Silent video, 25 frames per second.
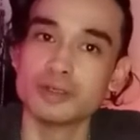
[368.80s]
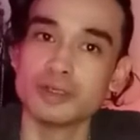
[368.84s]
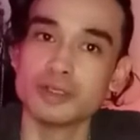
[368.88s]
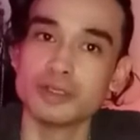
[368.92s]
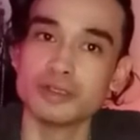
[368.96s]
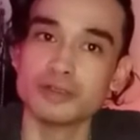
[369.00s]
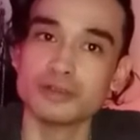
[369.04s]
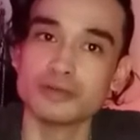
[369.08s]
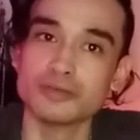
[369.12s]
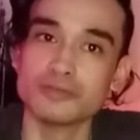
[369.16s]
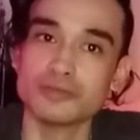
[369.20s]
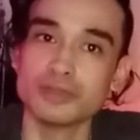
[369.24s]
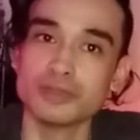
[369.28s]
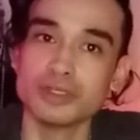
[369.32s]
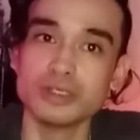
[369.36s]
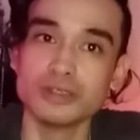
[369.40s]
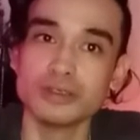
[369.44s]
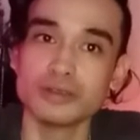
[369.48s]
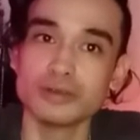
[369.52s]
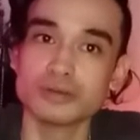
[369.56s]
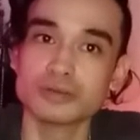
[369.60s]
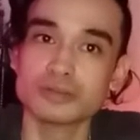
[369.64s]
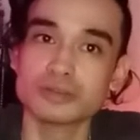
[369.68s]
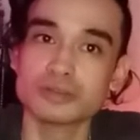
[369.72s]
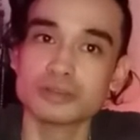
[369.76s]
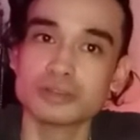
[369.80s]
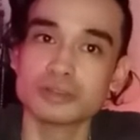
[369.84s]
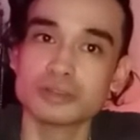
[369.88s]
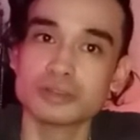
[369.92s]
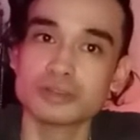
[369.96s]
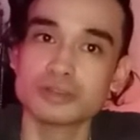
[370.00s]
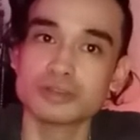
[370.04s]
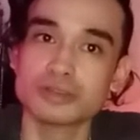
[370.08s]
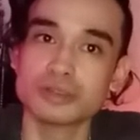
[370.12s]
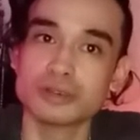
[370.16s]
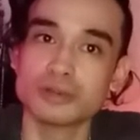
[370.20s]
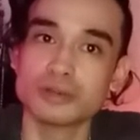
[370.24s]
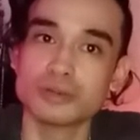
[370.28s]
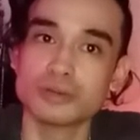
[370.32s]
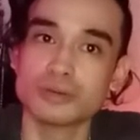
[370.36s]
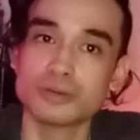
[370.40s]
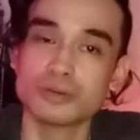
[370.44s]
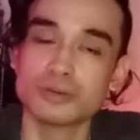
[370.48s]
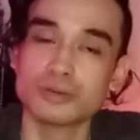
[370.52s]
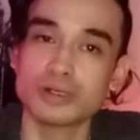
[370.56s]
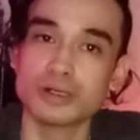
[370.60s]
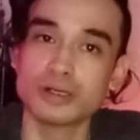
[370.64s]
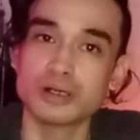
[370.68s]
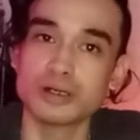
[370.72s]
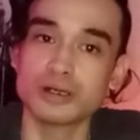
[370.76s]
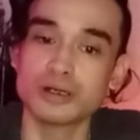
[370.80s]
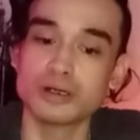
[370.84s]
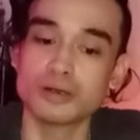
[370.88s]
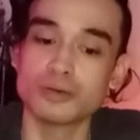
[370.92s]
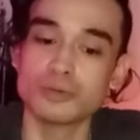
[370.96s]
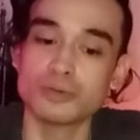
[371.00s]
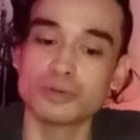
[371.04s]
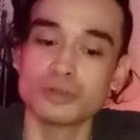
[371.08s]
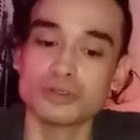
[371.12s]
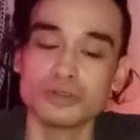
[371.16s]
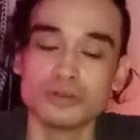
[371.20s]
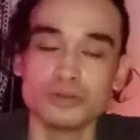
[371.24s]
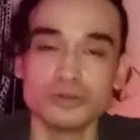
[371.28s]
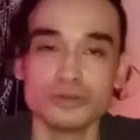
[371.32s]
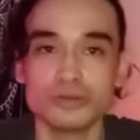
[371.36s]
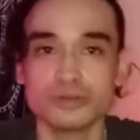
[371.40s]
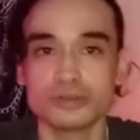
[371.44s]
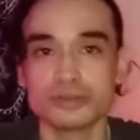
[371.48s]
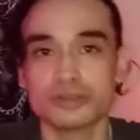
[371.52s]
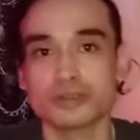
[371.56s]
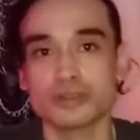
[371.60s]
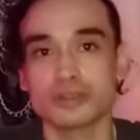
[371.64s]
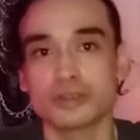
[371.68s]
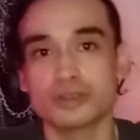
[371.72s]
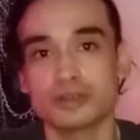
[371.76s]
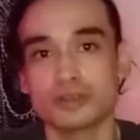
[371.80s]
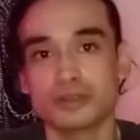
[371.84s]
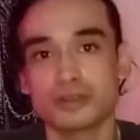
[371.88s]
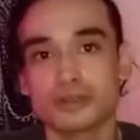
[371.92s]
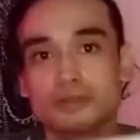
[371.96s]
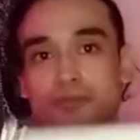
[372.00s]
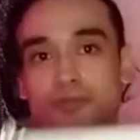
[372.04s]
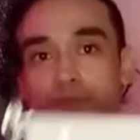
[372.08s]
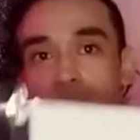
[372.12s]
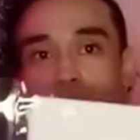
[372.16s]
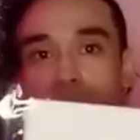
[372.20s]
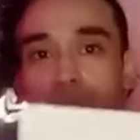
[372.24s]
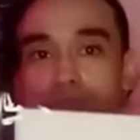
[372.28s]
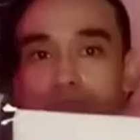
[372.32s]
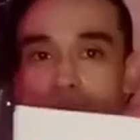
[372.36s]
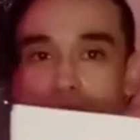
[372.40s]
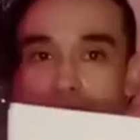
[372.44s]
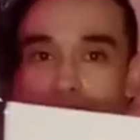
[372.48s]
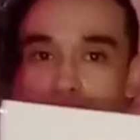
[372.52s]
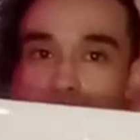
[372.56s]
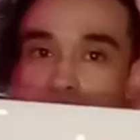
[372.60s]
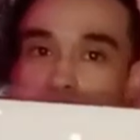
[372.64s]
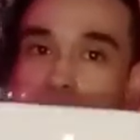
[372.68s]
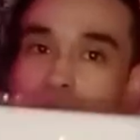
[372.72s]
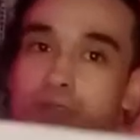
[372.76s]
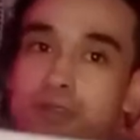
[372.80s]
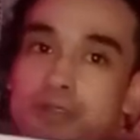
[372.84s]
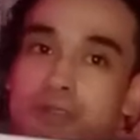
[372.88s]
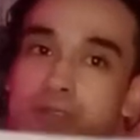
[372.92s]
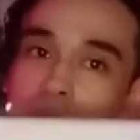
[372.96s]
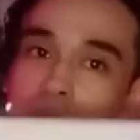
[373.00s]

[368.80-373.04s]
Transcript: in your videos. So when you use the filters,